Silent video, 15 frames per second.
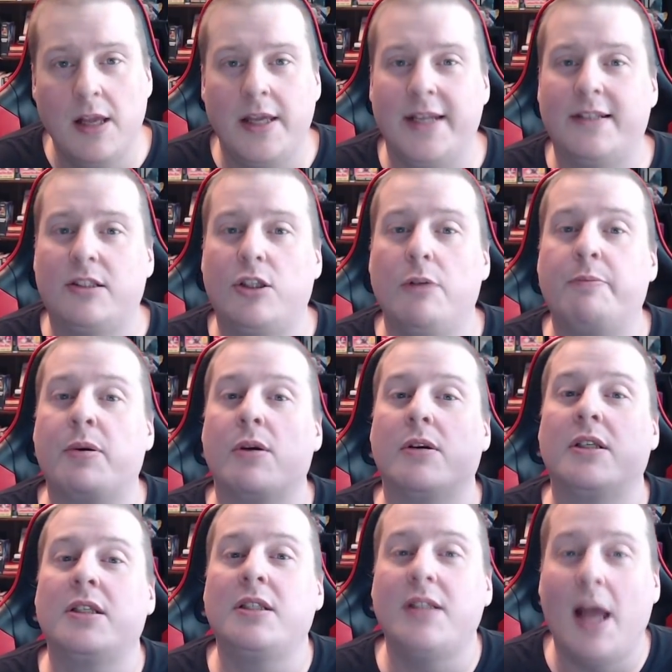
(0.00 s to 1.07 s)
It's the
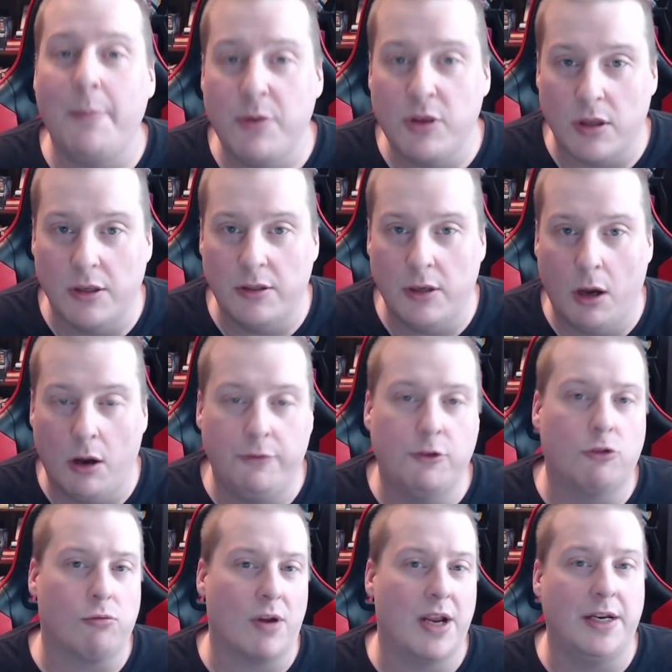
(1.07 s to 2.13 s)
perception of
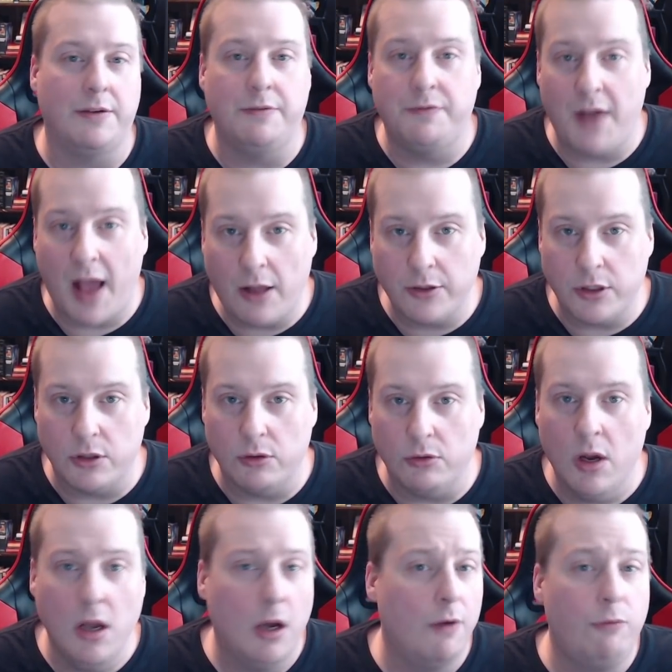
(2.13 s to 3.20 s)
graded value,
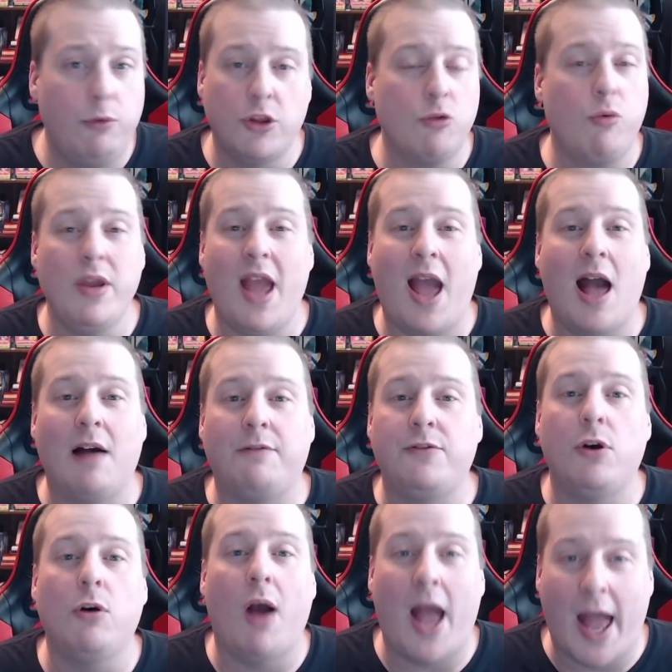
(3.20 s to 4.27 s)
of which we have
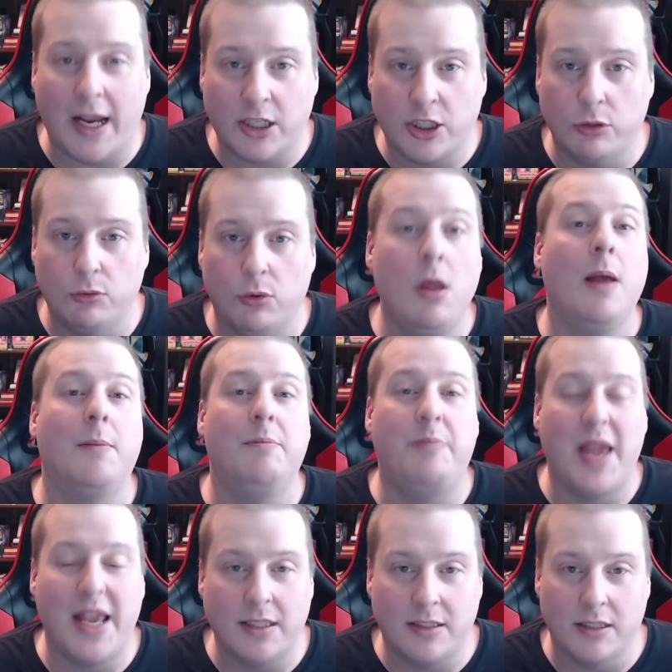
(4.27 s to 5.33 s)
no actual
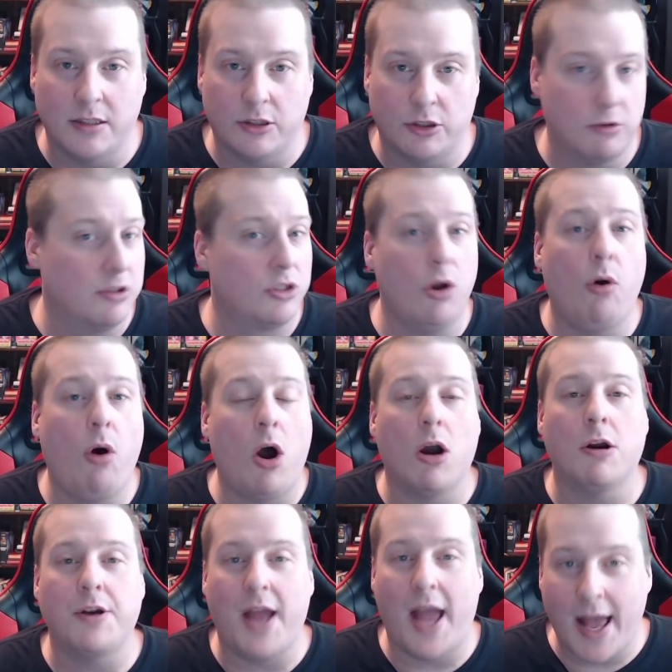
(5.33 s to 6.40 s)
basis. There is no
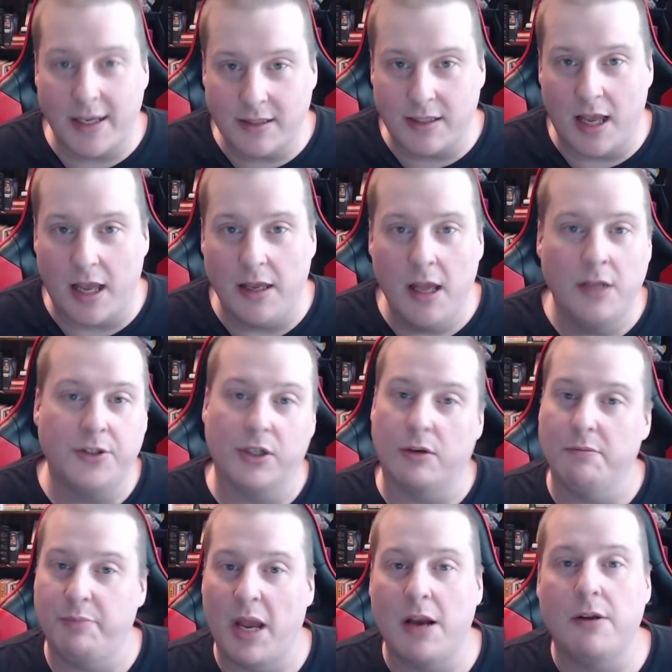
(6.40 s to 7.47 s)
hard asset to
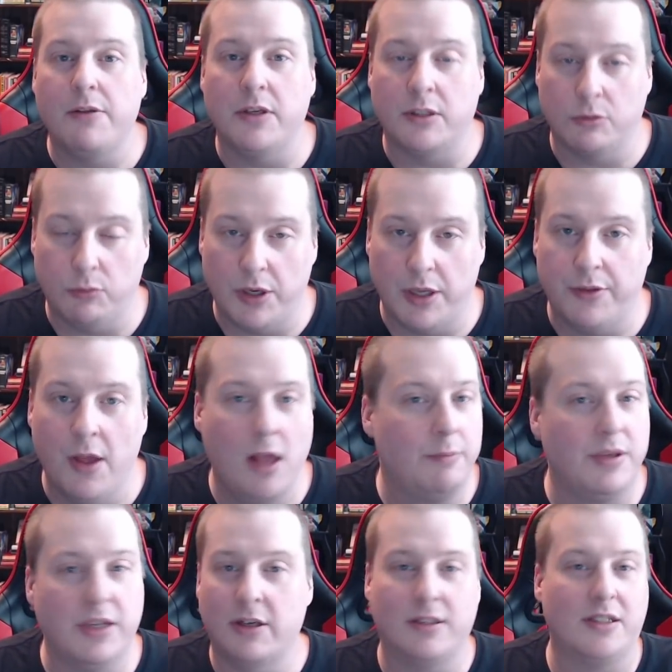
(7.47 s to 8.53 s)
compare this with
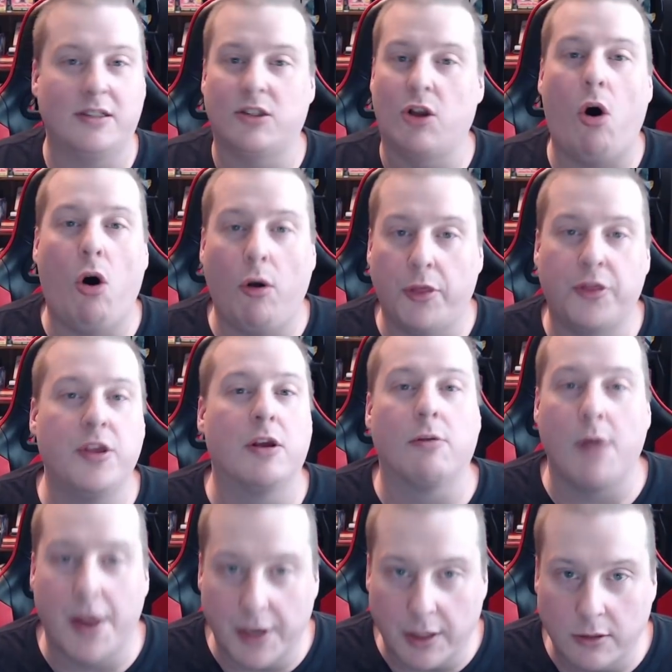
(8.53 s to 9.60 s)
because it's all
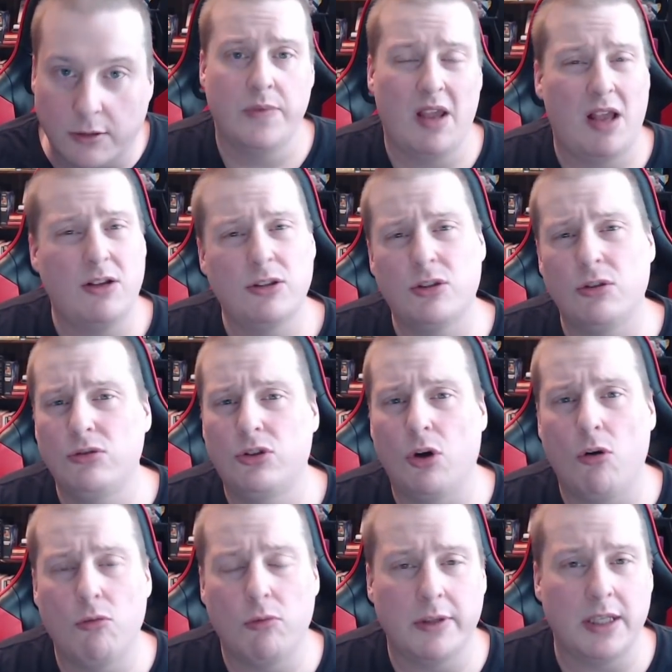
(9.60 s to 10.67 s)
theoretical. I also
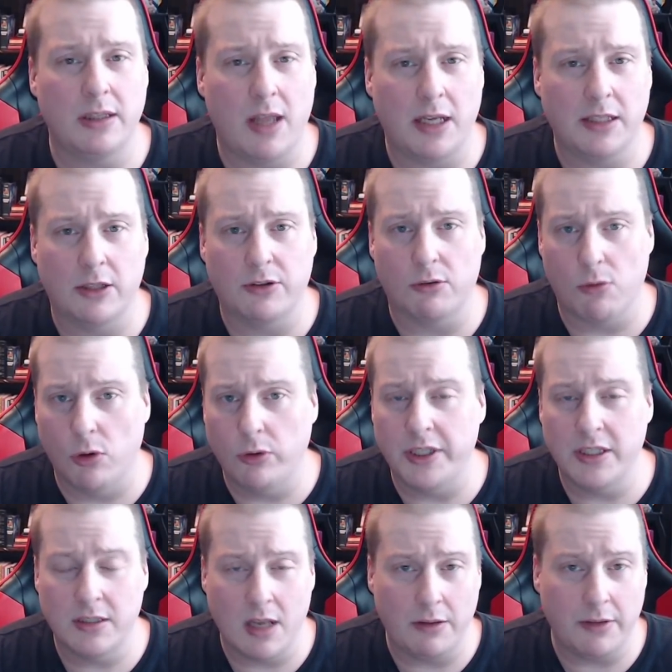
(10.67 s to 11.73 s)
don't really like that they're only
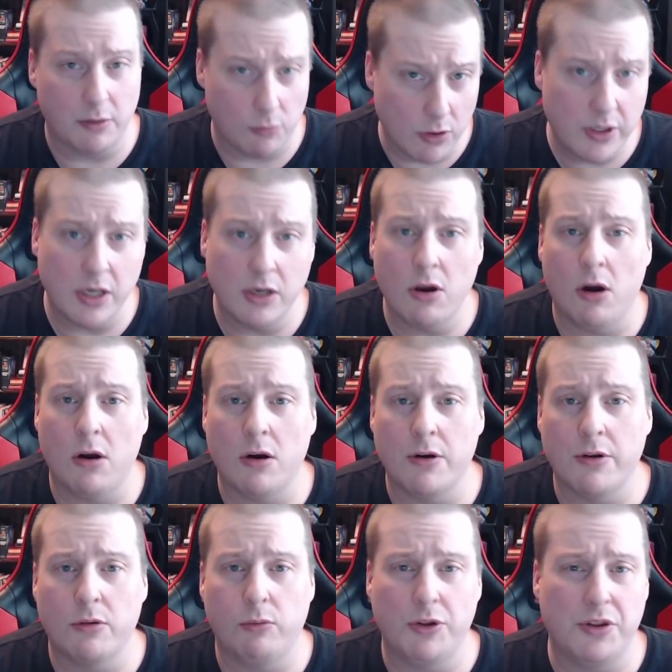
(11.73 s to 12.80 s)
selling rookie
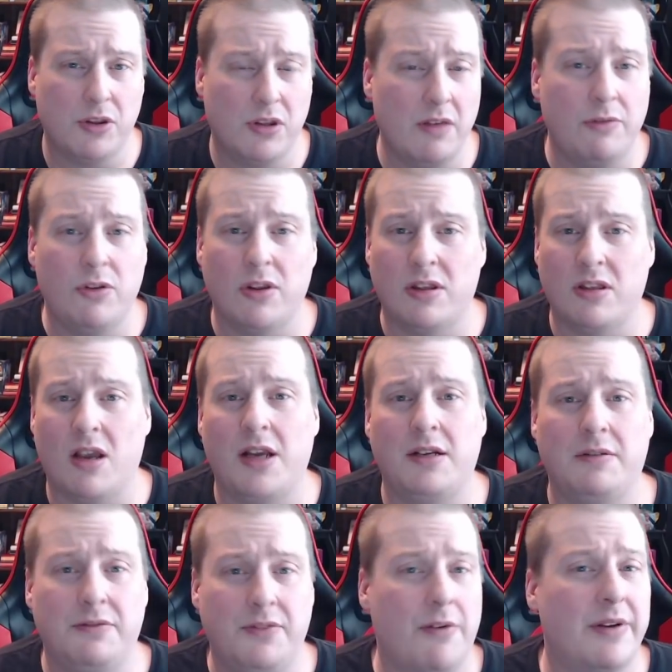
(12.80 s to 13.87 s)
cards, which gives the site
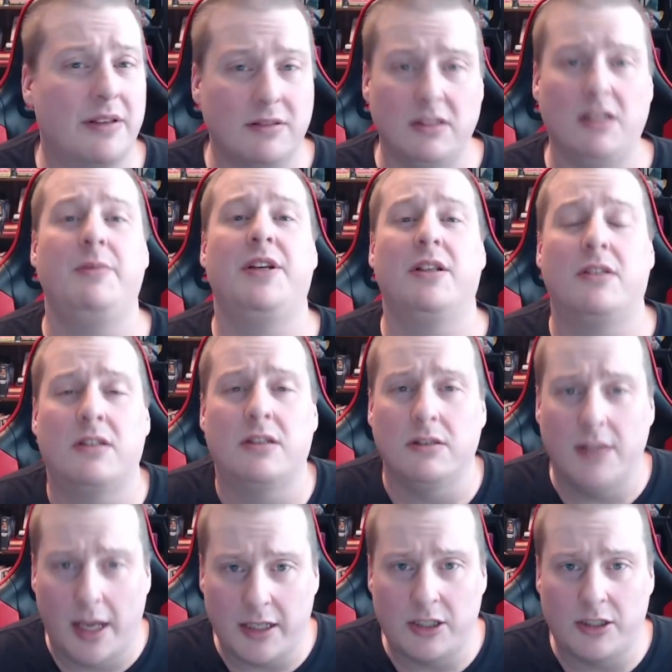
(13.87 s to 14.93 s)
a very limited
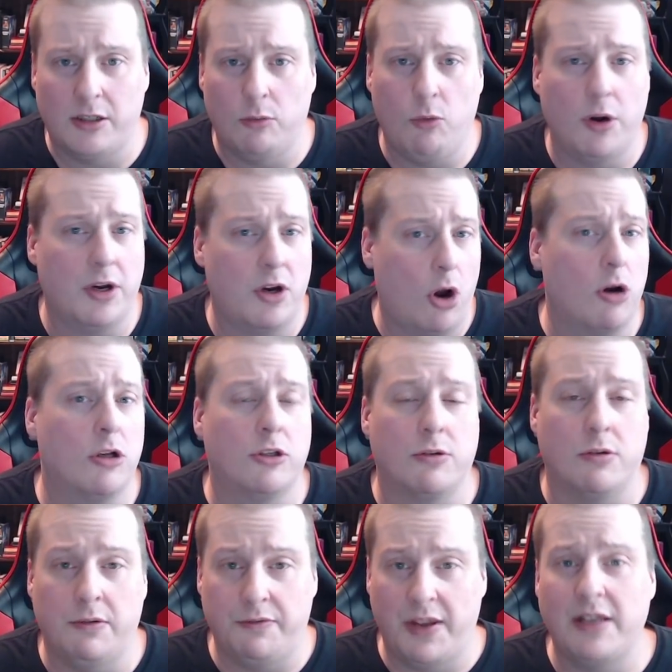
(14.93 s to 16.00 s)
selection in what cards are
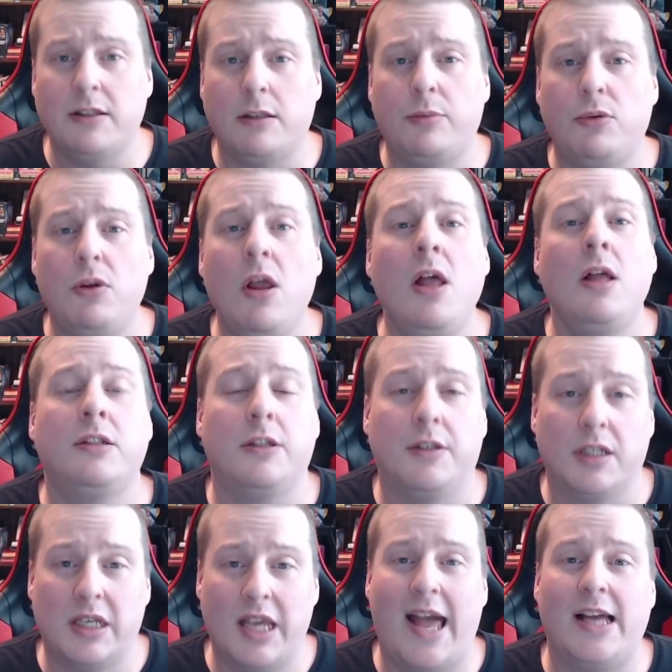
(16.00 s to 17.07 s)
available to
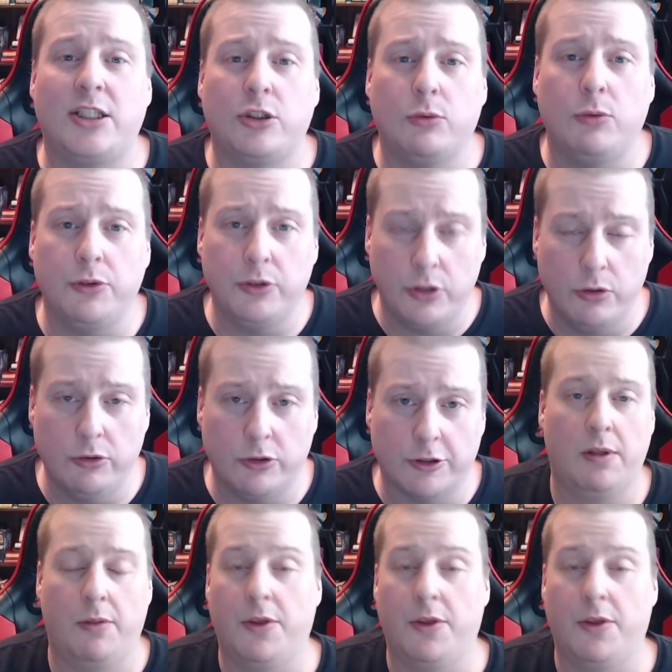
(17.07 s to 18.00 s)
the casual user. The